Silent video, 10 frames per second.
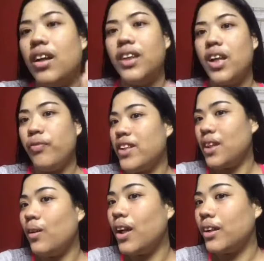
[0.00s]
nag-dull
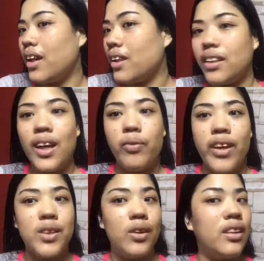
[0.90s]
face ka ulit. Eh,
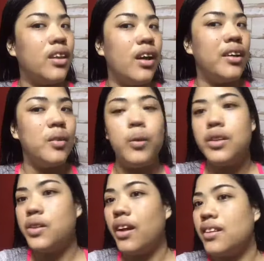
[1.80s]
nag-dull face ulit tayo.
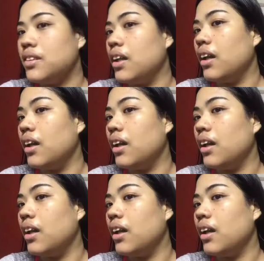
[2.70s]
As you can